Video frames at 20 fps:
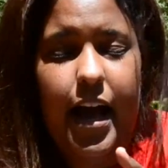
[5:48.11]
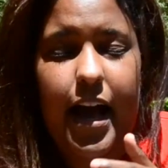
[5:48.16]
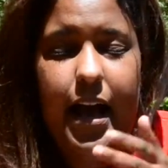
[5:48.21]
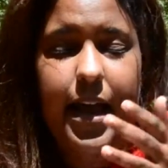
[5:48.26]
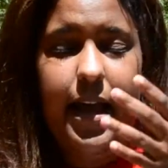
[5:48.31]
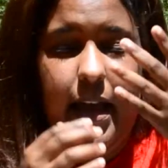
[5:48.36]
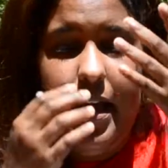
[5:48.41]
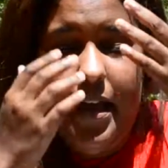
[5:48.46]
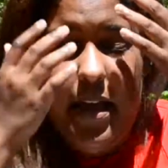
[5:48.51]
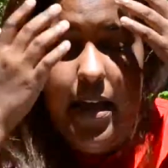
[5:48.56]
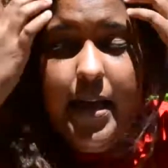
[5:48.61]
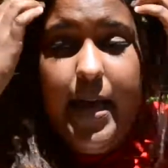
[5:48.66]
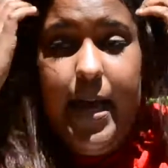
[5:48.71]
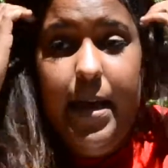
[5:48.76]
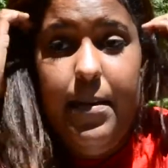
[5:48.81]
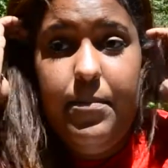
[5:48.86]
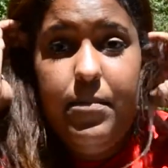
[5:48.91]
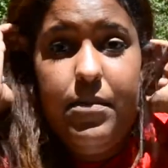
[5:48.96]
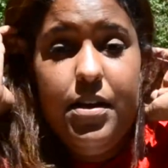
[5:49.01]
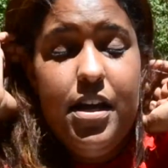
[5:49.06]
I
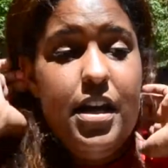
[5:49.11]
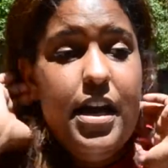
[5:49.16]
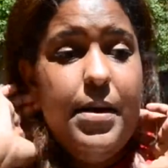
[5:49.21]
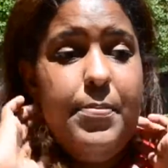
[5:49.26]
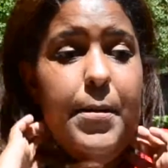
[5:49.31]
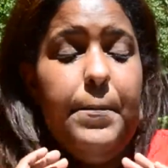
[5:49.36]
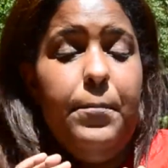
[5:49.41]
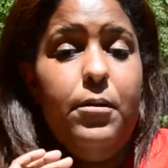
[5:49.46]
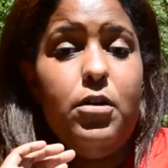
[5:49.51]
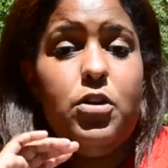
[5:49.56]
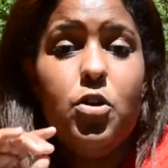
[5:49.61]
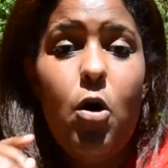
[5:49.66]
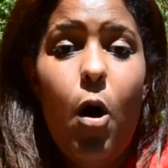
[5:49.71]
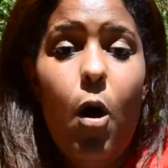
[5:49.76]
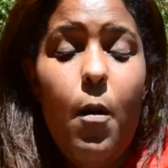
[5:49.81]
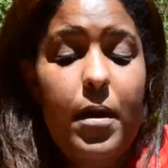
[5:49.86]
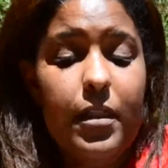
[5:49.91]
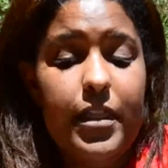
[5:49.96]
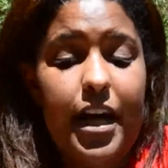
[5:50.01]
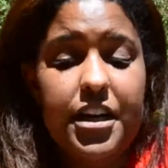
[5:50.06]
am, people
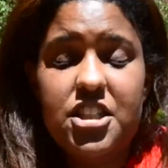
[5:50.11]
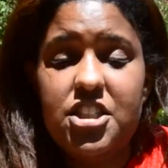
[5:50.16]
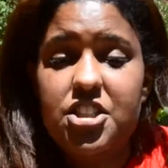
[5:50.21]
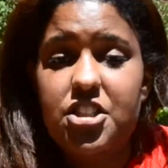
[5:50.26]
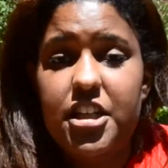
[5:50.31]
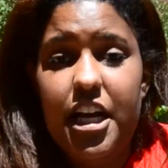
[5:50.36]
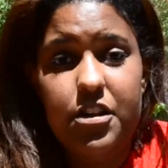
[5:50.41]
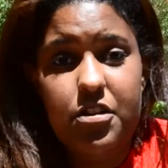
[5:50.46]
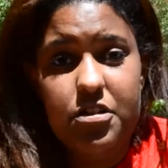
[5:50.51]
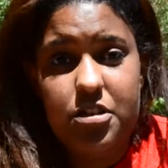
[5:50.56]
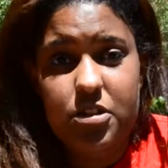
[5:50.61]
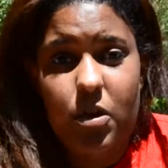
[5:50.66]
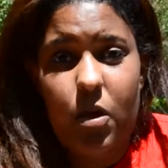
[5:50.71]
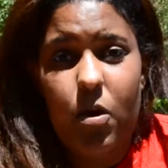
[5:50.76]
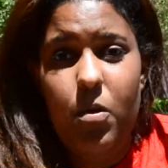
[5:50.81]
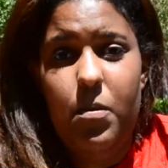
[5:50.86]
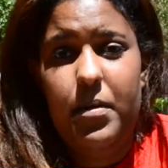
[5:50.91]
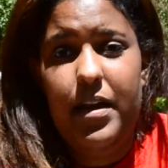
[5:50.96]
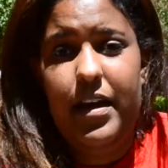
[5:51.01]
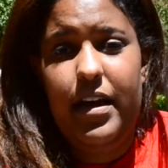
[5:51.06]
know me, legislators
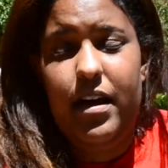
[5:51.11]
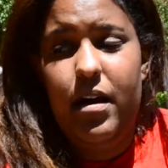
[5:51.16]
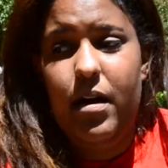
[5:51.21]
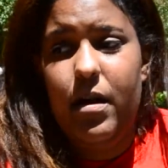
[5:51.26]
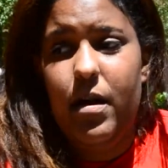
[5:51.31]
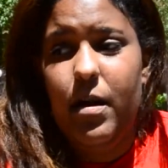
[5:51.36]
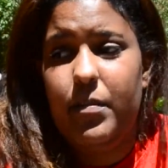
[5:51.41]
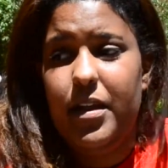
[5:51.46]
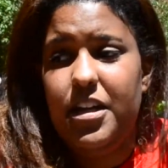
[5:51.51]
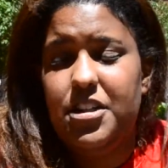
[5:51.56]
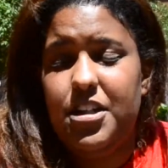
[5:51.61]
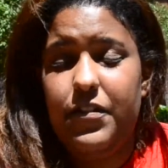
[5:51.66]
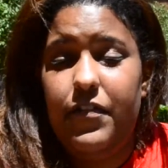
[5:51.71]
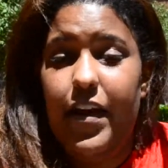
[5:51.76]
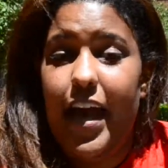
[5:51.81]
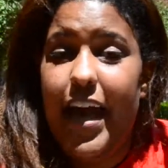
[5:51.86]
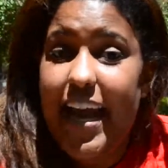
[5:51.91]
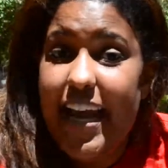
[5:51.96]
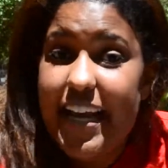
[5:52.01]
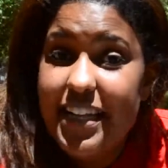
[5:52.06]
know me, legislative
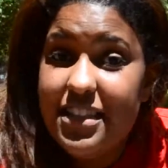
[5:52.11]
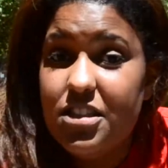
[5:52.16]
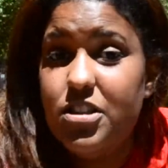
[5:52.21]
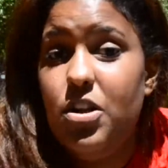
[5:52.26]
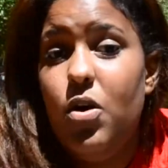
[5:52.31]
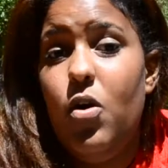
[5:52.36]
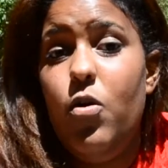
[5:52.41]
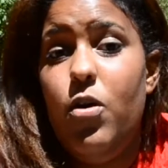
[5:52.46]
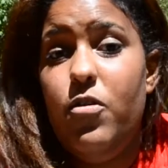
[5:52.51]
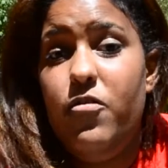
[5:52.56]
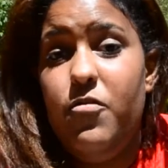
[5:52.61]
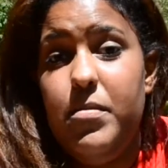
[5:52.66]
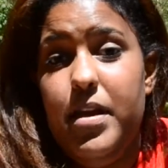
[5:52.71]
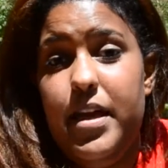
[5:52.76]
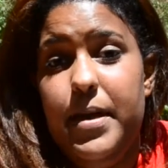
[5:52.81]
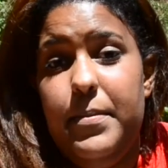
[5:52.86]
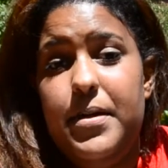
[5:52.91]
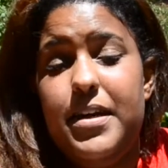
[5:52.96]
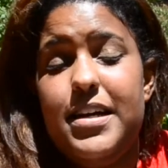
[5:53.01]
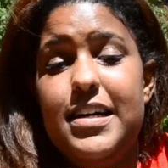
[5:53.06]
aides know of
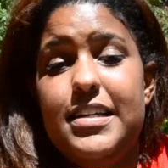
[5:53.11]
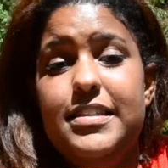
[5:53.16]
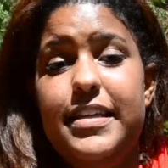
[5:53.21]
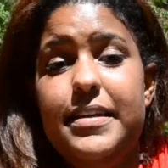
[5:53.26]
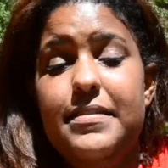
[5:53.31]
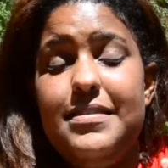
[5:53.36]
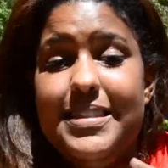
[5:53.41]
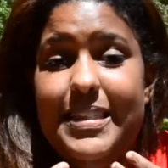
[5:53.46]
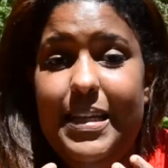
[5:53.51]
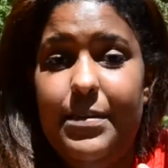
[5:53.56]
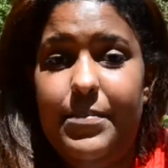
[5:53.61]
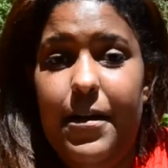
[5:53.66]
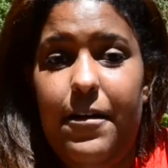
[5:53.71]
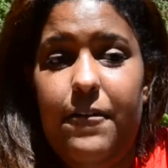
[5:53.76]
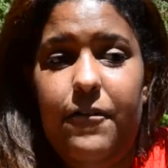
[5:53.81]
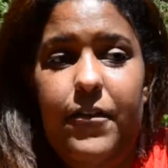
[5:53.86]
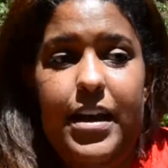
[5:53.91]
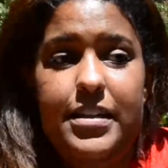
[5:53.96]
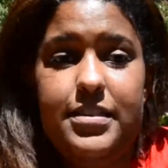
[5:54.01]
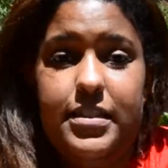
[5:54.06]
me because they see my
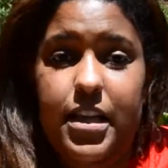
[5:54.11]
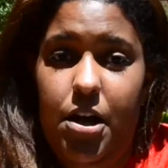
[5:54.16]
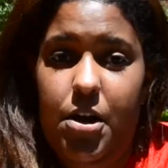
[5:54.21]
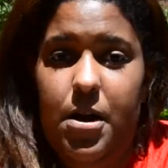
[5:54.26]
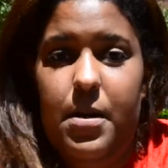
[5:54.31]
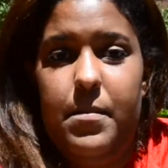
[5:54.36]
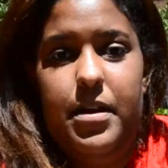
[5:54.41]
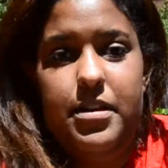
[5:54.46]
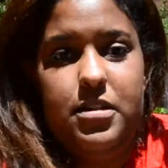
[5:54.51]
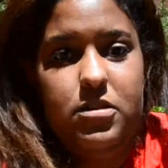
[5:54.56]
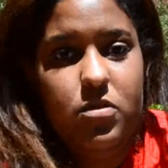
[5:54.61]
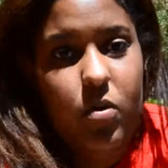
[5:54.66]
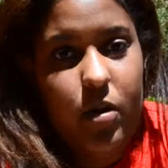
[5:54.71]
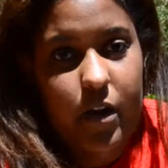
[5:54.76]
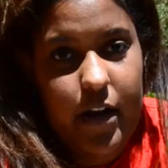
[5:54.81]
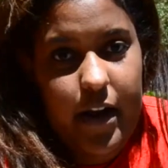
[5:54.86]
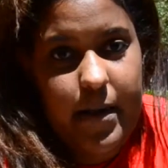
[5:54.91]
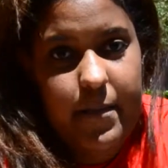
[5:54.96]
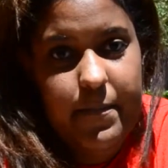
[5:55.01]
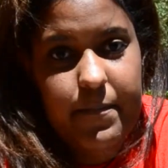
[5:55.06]
face, they hear my
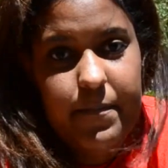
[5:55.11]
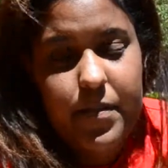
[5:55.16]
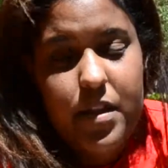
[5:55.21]
story.